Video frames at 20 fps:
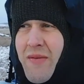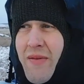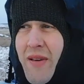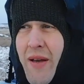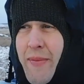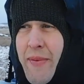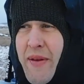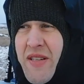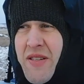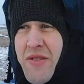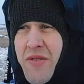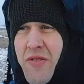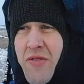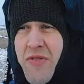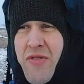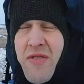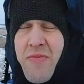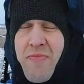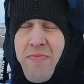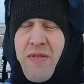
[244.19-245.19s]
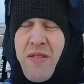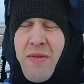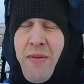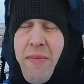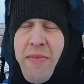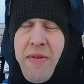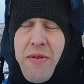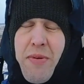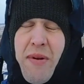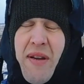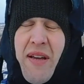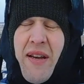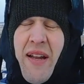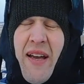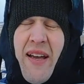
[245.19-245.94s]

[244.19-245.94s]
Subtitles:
maybe sort of somewhere between